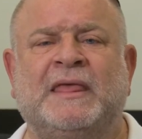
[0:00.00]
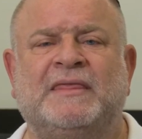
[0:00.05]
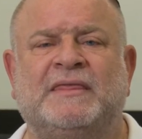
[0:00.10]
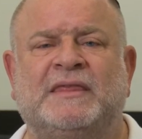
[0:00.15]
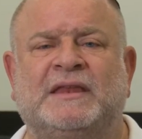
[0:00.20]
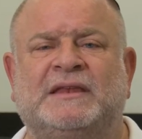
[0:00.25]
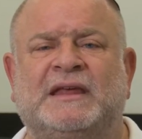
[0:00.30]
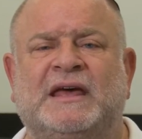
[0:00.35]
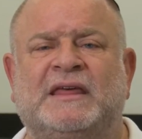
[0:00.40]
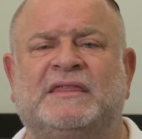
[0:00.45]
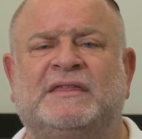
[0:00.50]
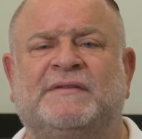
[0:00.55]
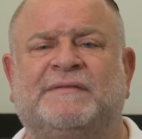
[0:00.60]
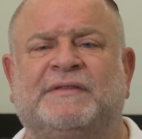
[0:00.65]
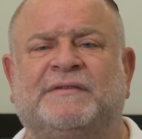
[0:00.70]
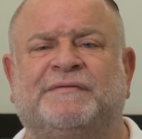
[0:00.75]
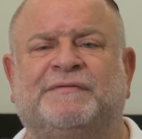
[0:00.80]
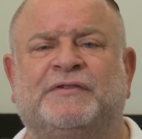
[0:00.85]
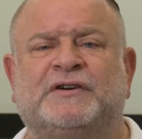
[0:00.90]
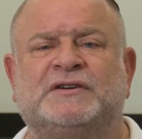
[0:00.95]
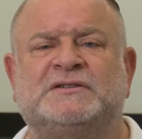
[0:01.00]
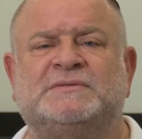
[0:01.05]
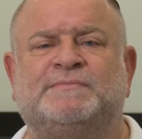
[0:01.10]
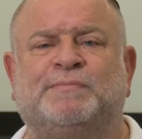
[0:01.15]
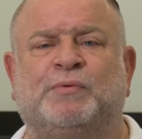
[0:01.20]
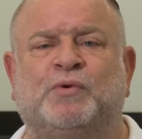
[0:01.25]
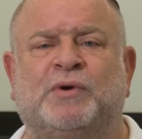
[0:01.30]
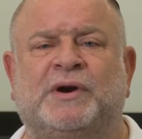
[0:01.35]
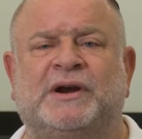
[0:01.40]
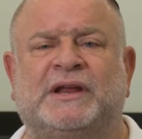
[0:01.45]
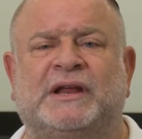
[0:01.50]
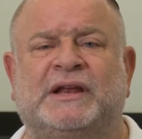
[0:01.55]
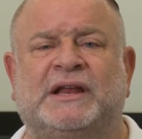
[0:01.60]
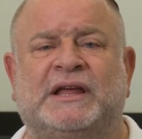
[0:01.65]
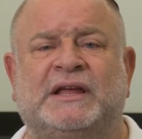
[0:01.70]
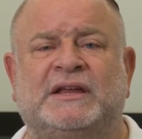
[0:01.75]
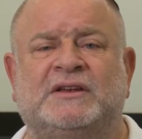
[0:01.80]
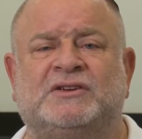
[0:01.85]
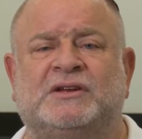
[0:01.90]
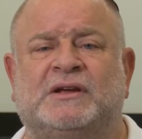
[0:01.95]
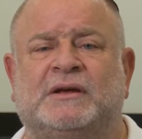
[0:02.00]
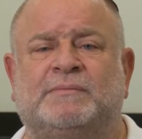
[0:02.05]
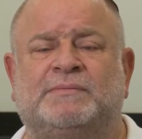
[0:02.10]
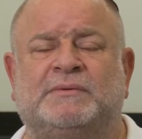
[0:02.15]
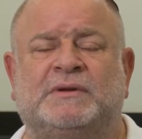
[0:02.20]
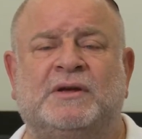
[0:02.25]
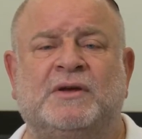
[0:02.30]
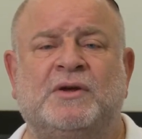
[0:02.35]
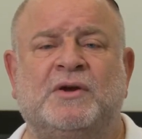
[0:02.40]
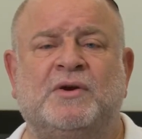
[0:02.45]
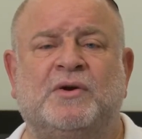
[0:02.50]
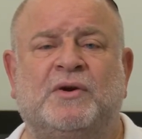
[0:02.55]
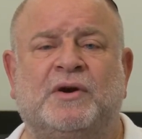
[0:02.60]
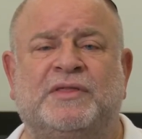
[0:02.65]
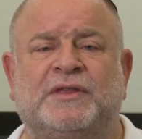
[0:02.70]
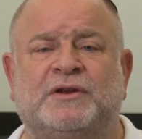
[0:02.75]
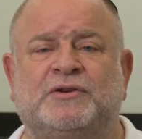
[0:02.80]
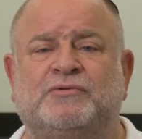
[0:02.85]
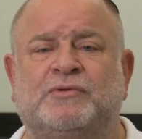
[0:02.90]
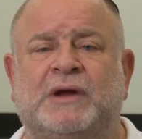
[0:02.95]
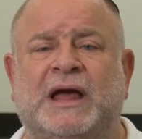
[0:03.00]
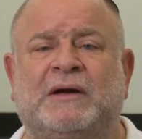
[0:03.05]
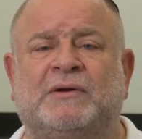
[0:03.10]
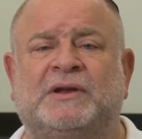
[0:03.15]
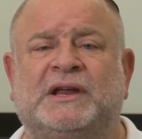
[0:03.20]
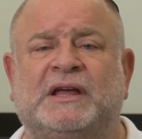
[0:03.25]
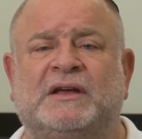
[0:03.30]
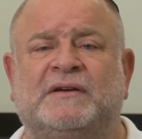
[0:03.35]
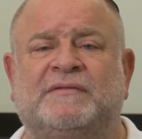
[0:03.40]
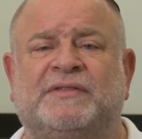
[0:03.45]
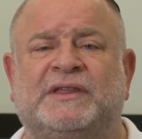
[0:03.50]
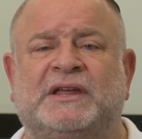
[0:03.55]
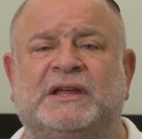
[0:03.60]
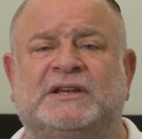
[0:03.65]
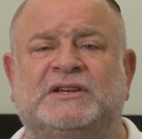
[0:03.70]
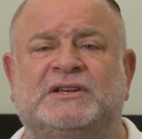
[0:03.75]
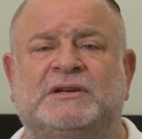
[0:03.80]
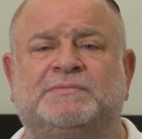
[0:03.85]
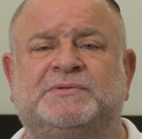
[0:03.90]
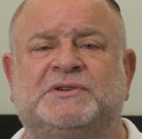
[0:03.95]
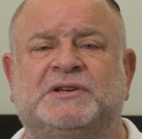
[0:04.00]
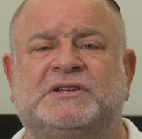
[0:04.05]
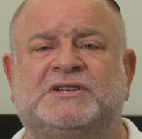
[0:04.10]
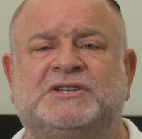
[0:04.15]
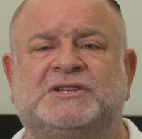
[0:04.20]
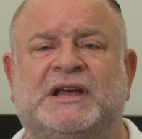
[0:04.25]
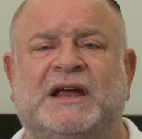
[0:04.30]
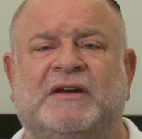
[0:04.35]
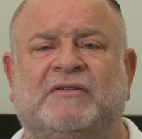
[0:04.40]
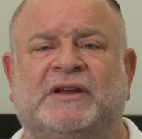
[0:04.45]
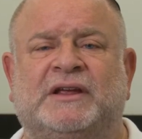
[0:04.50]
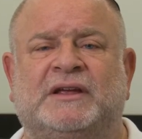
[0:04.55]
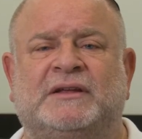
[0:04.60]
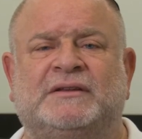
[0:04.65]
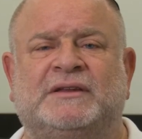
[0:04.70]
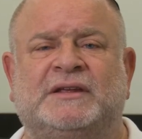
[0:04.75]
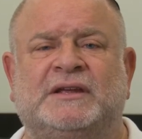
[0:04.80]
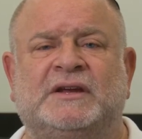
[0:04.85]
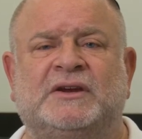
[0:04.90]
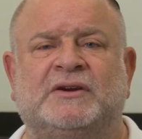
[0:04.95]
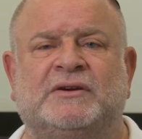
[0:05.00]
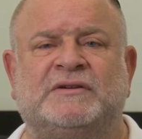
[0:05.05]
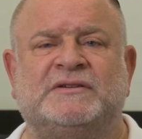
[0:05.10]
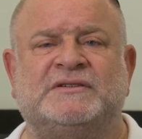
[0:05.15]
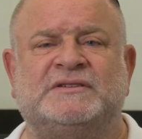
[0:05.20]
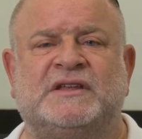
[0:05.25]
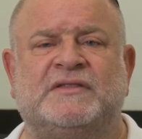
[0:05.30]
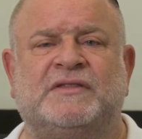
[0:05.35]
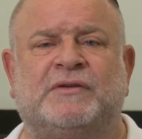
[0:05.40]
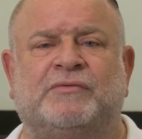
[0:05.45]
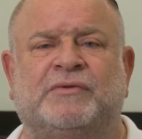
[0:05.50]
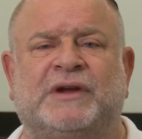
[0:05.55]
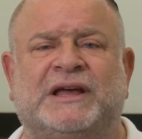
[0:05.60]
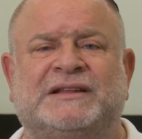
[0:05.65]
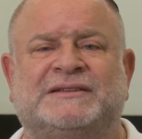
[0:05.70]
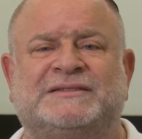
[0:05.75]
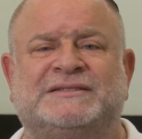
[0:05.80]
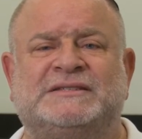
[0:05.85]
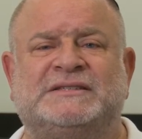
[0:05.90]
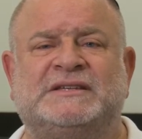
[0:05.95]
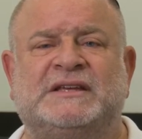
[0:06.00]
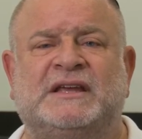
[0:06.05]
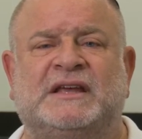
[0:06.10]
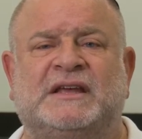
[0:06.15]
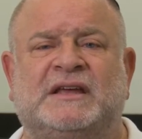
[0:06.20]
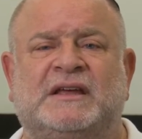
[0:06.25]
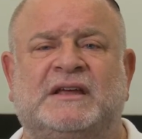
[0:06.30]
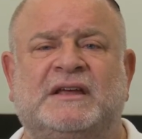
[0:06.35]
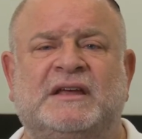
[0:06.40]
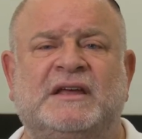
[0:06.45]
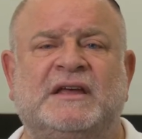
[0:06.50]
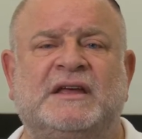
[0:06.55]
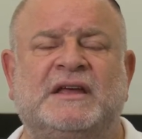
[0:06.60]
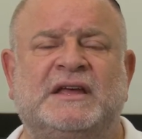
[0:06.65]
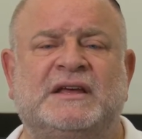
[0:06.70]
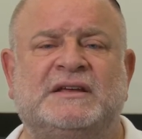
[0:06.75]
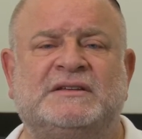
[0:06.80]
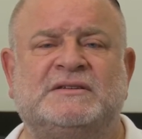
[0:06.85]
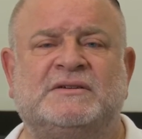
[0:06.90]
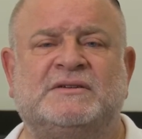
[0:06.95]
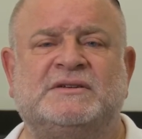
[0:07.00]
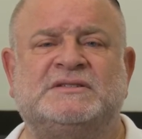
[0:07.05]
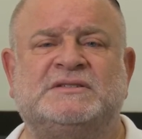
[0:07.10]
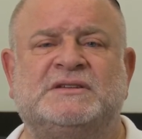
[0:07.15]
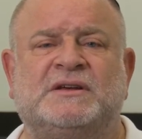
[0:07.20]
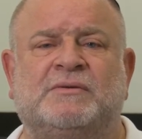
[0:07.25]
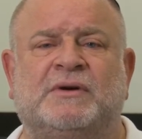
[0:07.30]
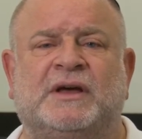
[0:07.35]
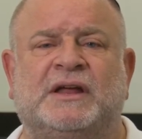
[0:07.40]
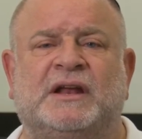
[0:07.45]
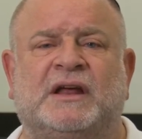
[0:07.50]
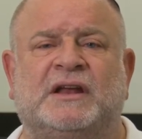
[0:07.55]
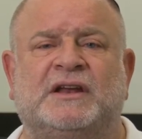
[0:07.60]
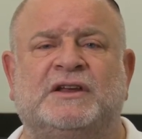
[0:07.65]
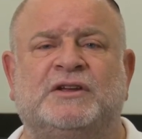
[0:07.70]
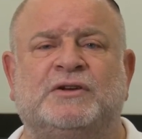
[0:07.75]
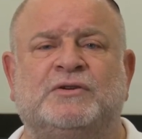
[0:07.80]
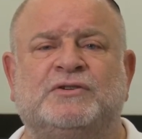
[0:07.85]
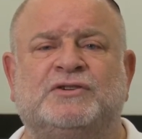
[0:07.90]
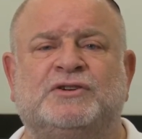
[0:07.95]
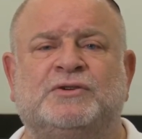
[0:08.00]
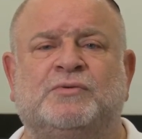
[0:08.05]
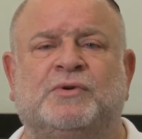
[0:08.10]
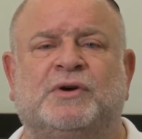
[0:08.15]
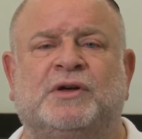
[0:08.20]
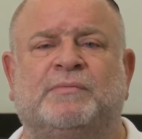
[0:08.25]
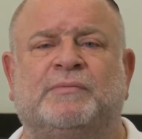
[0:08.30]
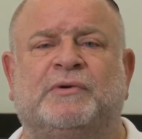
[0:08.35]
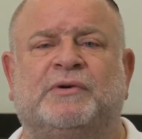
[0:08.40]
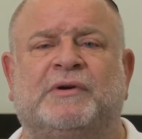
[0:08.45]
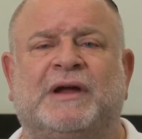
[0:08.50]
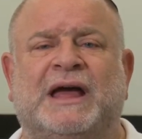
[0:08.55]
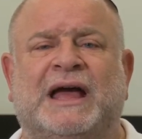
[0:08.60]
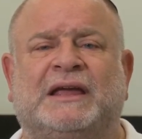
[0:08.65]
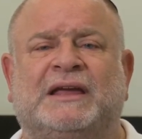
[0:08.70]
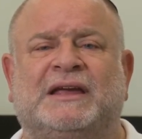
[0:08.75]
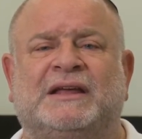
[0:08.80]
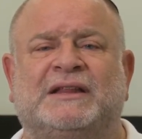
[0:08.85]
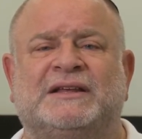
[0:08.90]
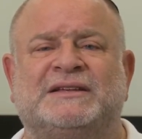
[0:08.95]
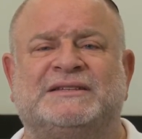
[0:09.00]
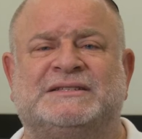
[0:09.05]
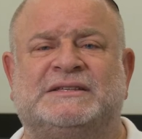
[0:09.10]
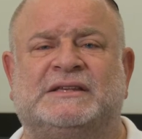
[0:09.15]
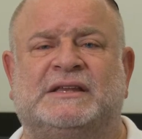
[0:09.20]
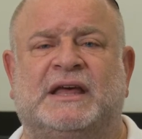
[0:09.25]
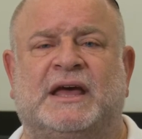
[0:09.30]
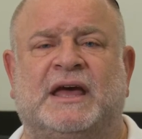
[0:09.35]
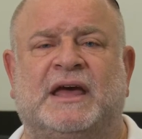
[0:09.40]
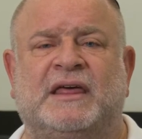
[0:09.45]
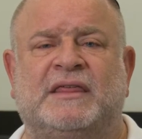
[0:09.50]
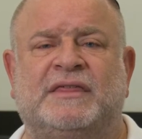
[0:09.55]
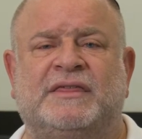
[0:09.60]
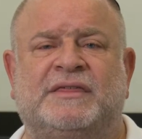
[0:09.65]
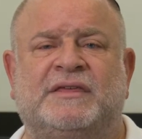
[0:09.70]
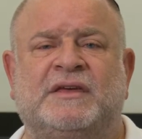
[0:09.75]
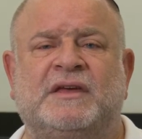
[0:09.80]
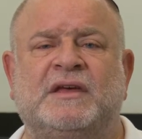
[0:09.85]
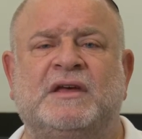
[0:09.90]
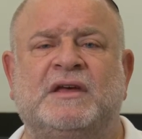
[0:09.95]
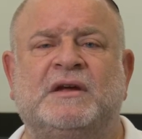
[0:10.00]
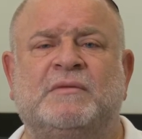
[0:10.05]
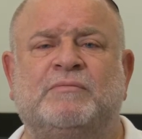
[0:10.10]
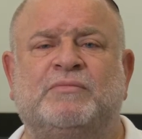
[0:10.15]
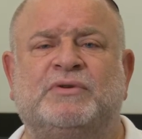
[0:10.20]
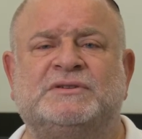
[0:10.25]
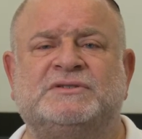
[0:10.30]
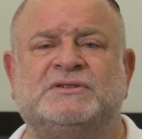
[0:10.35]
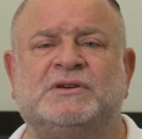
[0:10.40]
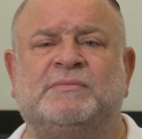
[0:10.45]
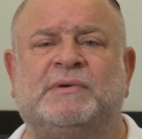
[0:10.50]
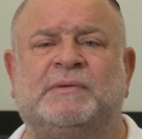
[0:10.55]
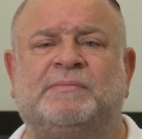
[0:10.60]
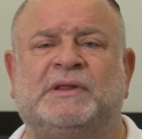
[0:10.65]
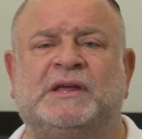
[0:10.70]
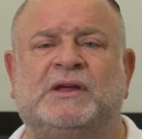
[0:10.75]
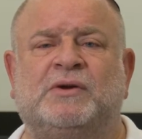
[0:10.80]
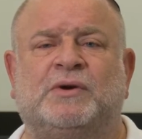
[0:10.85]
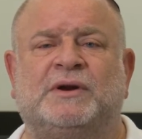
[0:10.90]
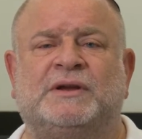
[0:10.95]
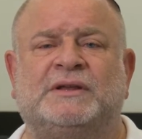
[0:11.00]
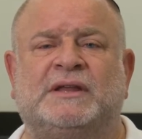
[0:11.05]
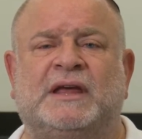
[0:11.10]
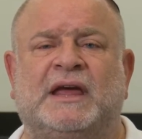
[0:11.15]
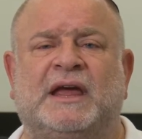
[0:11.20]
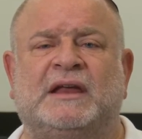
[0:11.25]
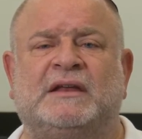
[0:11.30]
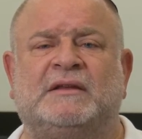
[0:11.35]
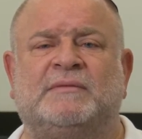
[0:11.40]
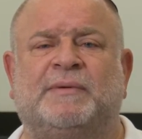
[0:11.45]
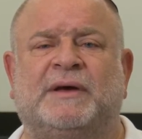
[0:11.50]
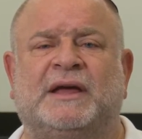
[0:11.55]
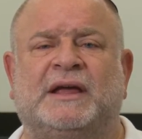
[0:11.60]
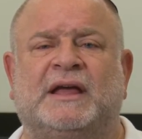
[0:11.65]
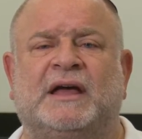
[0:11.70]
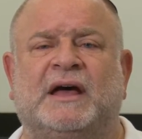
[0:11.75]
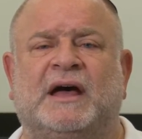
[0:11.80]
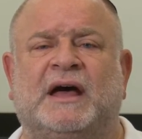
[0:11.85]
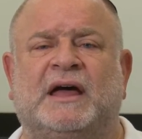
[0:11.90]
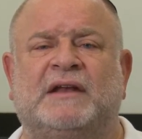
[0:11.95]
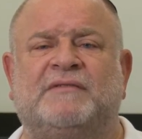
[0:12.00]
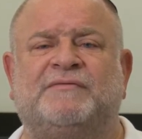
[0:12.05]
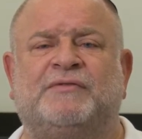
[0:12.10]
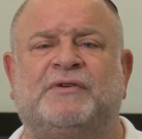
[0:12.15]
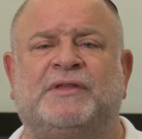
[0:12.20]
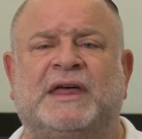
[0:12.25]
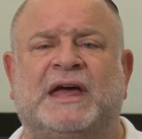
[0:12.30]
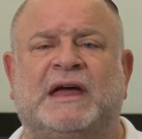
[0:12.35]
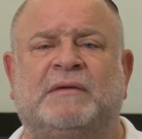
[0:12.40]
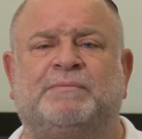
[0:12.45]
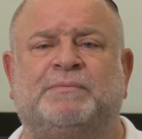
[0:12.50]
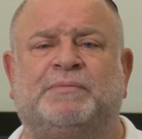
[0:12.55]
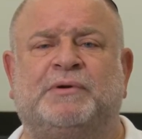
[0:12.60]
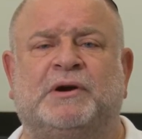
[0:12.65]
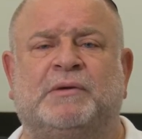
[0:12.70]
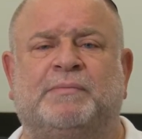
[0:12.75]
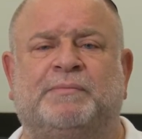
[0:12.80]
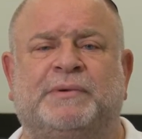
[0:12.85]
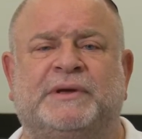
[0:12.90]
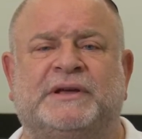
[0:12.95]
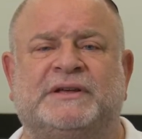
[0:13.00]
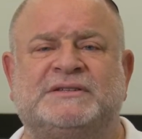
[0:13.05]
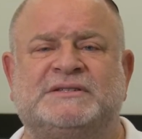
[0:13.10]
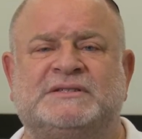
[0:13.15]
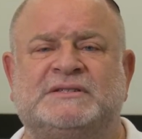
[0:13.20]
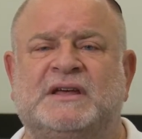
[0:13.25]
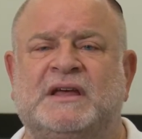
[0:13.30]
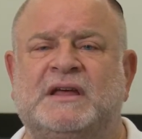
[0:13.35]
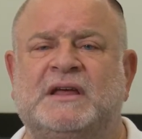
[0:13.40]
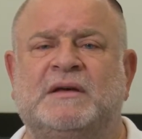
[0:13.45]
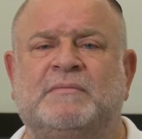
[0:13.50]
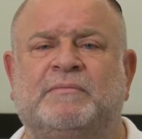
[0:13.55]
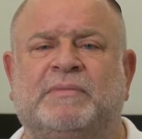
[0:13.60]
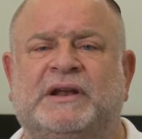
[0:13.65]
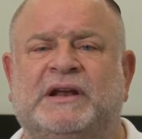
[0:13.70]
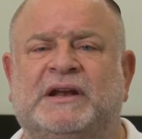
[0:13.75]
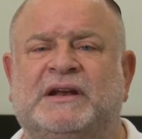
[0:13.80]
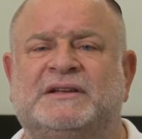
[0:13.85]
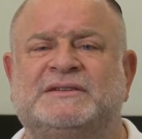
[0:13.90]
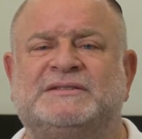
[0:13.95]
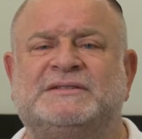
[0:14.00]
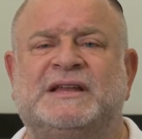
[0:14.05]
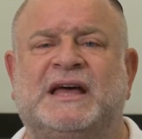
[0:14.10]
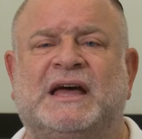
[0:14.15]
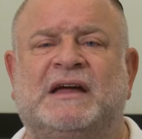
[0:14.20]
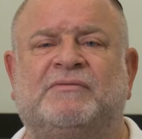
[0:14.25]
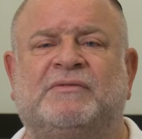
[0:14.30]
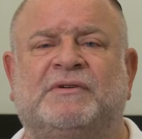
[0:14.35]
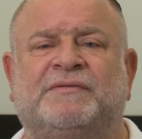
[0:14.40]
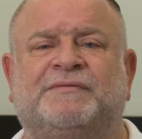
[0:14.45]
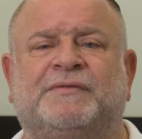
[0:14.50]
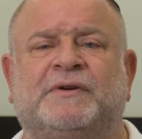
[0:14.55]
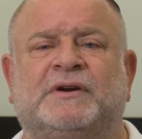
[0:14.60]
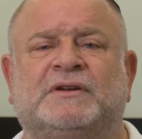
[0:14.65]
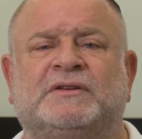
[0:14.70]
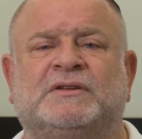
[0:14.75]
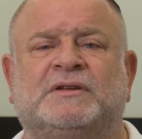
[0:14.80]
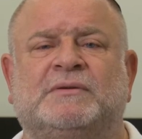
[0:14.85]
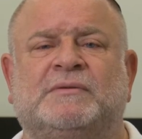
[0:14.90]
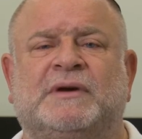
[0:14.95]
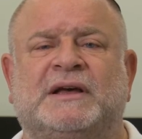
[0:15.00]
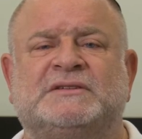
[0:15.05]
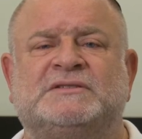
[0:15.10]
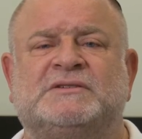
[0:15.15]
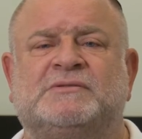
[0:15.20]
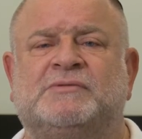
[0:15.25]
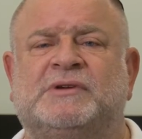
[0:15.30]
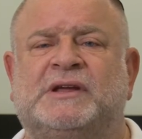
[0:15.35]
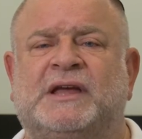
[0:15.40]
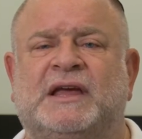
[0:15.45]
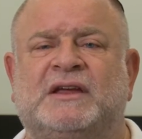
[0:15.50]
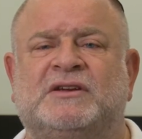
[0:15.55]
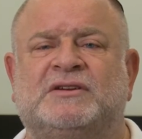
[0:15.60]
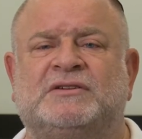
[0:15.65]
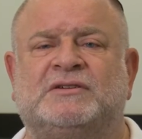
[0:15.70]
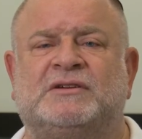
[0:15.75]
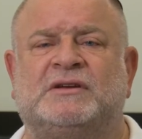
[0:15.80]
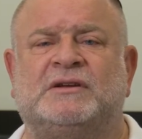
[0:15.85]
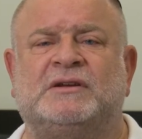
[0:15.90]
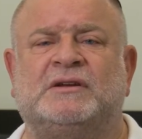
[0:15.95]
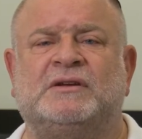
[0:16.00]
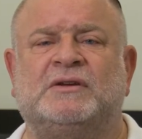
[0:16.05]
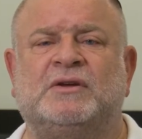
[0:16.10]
The death of the firstborn in Egypt, or the drowning of the Egyptian charioteers in the Red Sea, is also an unusual, miraculous death, presumably ordained by God for that purpose, but it is not referred to as creation.